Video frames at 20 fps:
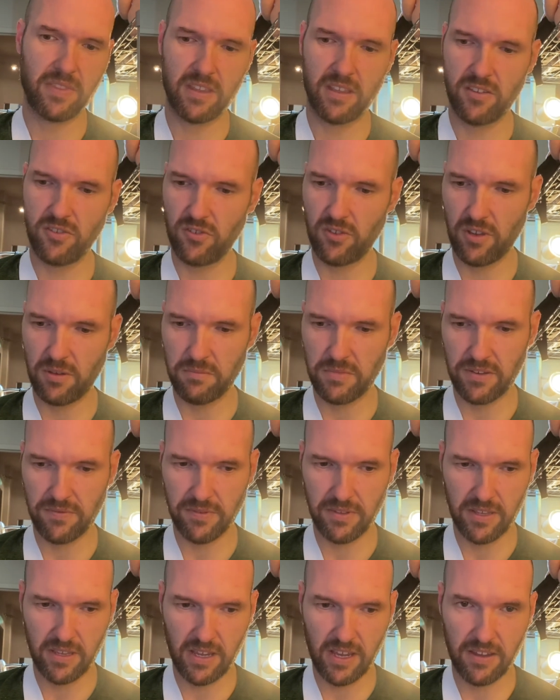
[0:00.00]
So
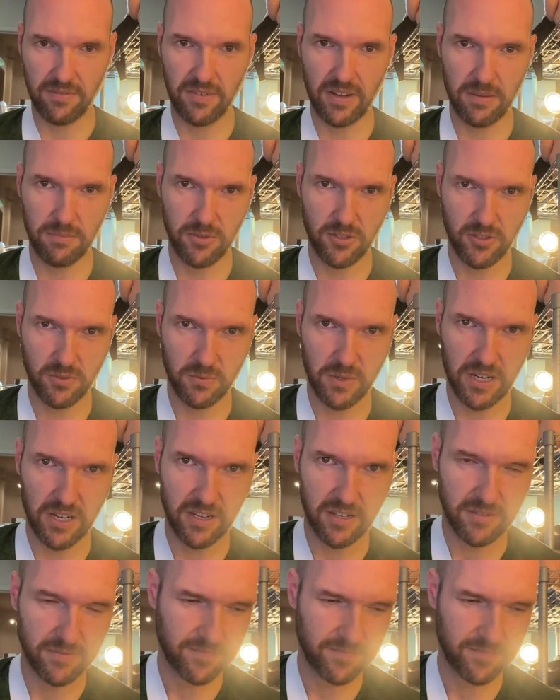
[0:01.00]
I have not been sweating